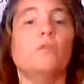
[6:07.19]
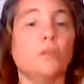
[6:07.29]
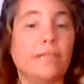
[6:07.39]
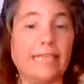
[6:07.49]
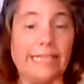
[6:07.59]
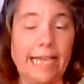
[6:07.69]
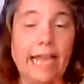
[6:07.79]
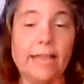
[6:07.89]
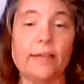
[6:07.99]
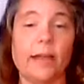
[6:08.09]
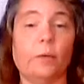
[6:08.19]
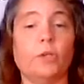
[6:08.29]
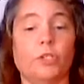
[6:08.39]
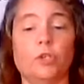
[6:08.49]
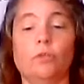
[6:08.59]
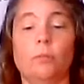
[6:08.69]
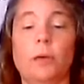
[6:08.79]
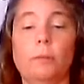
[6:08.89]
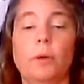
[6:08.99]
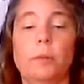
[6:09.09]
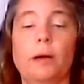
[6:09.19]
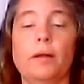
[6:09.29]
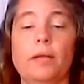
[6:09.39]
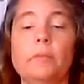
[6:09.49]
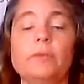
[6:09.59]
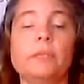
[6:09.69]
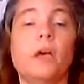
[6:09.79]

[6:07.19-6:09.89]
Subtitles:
for today that I want you to remember about him was,